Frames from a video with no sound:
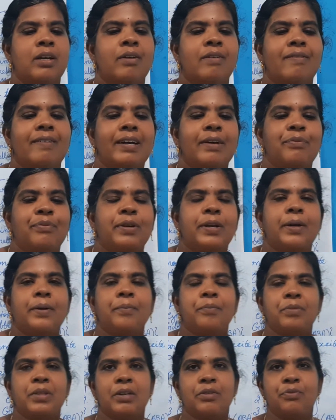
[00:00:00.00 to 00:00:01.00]

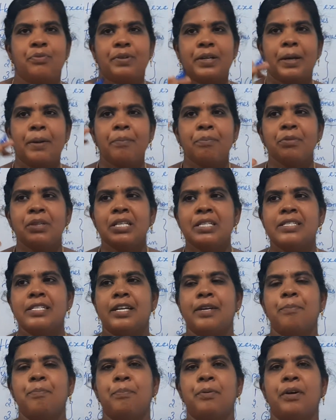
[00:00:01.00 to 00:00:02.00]
From the
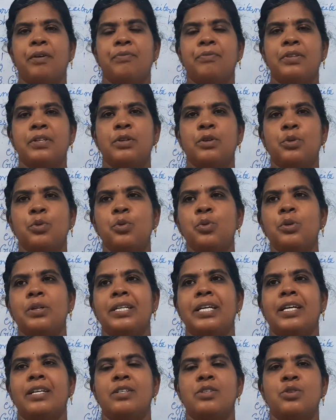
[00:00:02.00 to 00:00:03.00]
tip of the root
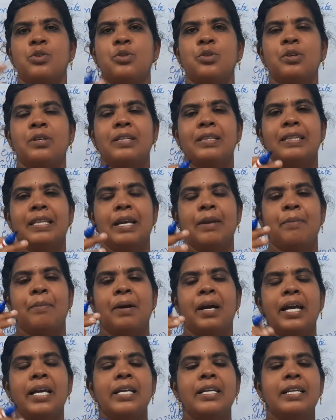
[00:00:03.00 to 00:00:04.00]
and shoot, they
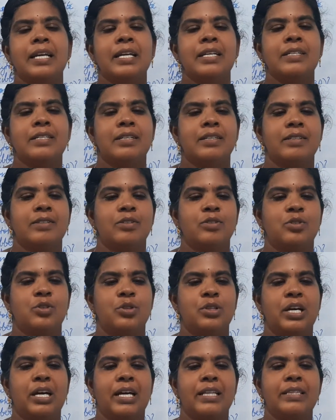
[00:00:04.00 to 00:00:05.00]
migrate to
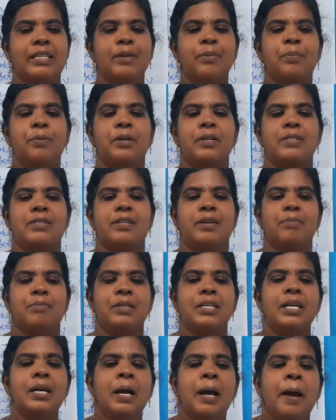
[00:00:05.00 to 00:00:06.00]
the other parts of
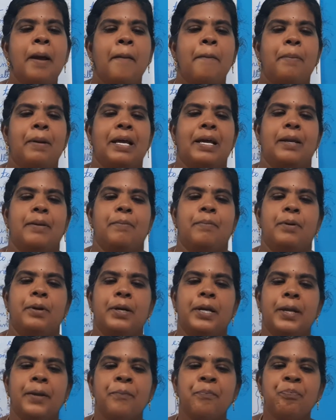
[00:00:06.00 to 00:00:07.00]
the plant
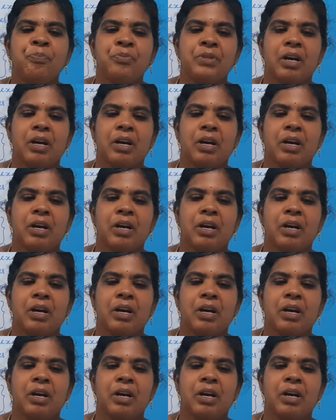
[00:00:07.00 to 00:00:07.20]
body.